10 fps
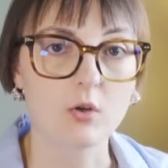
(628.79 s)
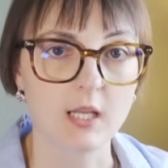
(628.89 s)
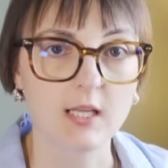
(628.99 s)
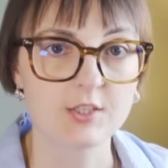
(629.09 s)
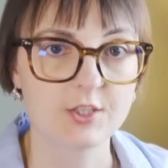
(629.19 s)

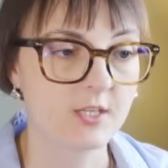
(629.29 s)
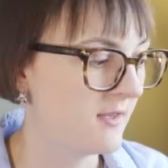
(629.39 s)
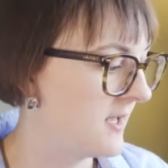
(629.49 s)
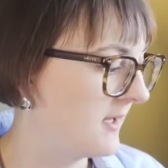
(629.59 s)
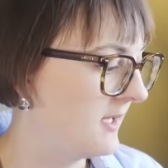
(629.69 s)
collection
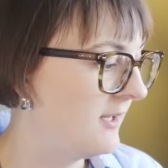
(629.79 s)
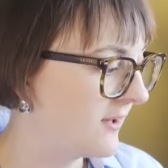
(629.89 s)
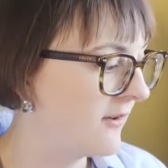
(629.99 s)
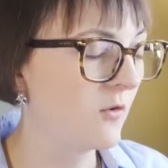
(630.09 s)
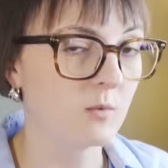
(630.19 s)
in there,
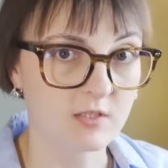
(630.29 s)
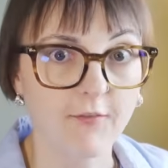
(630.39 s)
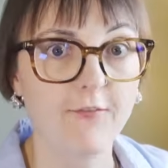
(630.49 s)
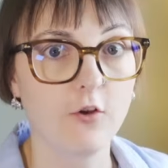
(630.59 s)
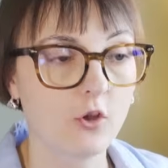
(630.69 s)
even if it was a
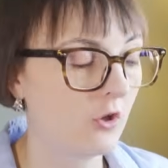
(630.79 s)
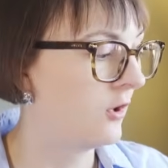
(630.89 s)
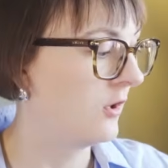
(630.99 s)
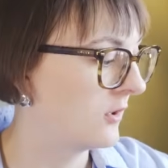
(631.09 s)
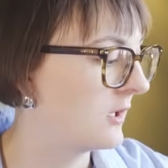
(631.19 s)

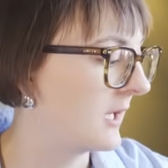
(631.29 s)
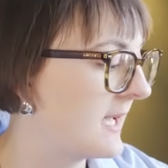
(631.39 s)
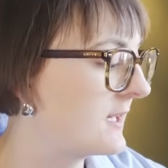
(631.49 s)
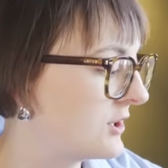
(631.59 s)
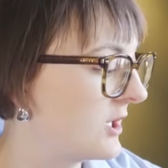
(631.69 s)
full
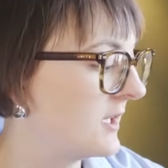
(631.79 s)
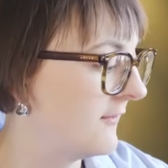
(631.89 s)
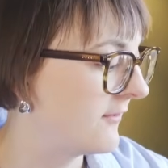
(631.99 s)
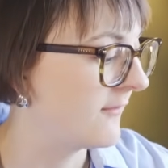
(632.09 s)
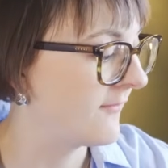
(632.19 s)
collection,
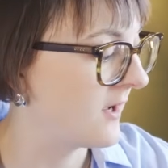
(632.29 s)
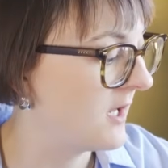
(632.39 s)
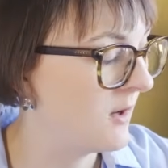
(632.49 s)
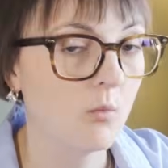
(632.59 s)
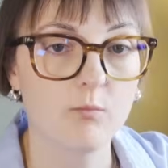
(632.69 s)
even if
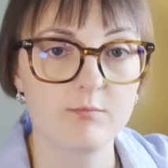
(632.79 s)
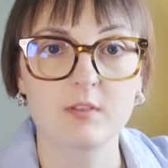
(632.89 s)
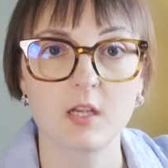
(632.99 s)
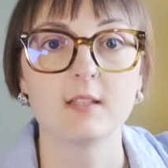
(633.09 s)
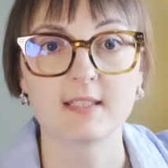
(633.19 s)
it
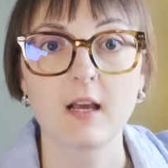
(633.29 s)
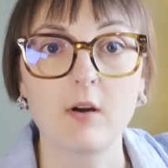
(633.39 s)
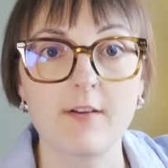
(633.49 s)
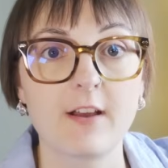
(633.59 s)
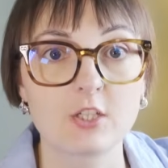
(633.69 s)
turns out
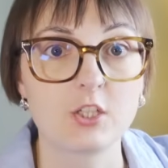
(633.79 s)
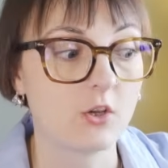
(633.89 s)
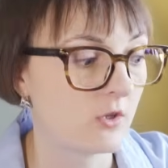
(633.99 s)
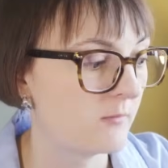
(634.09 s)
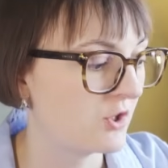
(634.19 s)
I've actually
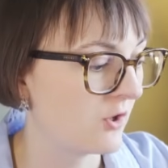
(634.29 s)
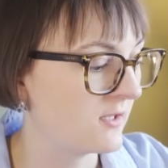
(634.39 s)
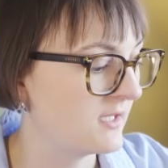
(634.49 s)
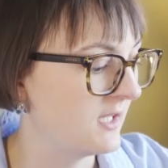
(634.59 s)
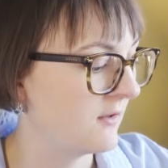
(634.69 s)
got the
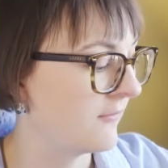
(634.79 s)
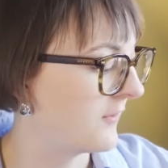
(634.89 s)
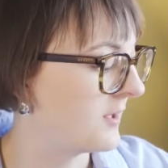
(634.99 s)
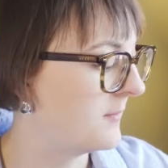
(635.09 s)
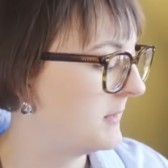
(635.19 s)
majority of
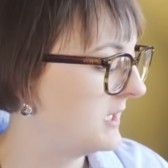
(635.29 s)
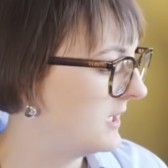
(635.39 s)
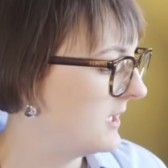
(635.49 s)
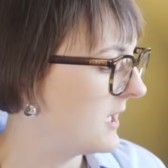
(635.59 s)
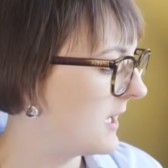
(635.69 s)
them,
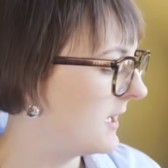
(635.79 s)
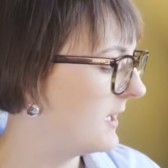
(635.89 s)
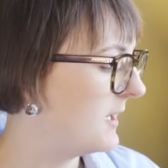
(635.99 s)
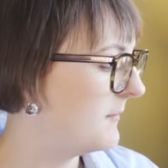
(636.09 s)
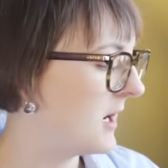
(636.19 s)

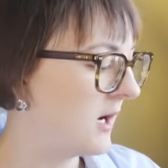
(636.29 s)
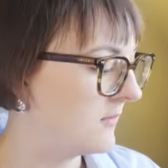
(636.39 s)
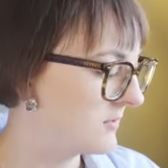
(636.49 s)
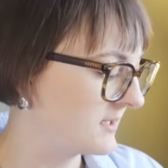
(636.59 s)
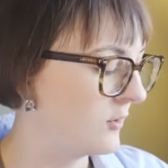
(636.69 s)
I
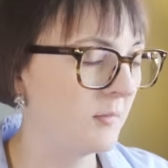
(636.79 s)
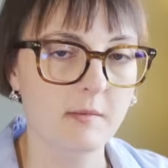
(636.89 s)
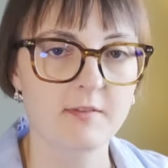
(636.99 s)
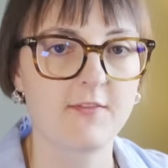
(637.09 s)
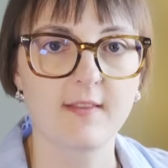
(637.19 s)
will still be
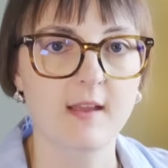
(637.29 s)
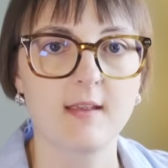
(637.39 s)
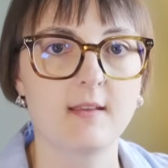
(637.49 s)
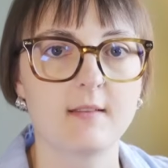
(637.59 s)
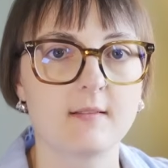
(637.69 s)
able to fit
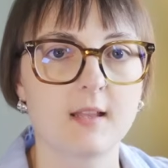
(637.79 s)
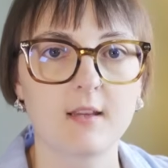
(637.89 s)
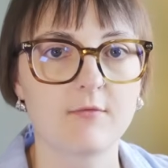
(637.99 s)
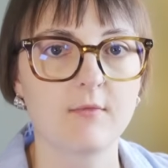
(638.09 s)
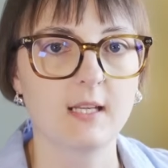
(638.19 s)
that in
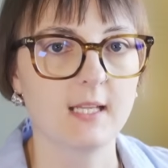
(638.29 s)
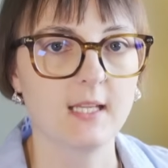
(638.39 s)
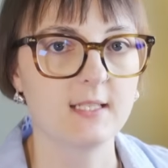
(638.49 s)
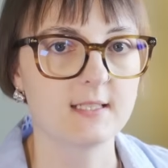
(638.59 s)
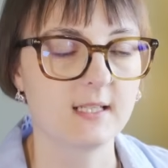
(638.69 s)
like really
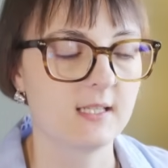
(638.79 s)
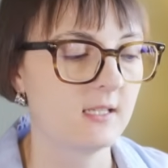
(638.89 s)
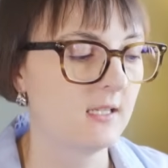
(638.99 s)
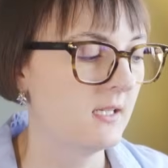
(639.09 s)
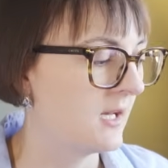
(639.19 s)
easily,
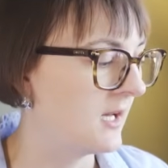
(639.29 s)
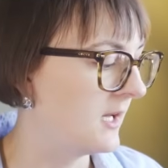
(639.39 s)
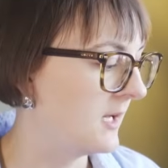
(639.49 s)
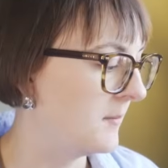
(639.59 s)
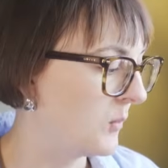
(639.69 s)

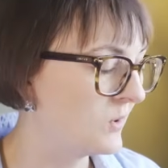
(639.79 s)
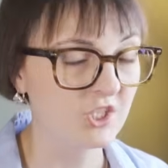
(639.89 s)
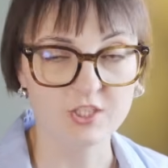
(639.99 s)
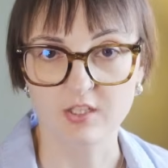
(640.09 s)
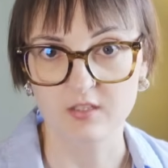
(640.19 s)

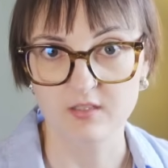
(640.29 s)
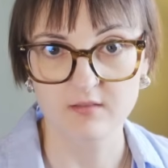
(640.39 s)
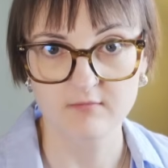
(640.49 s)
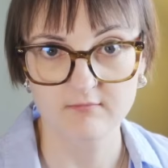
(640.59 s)
which is good,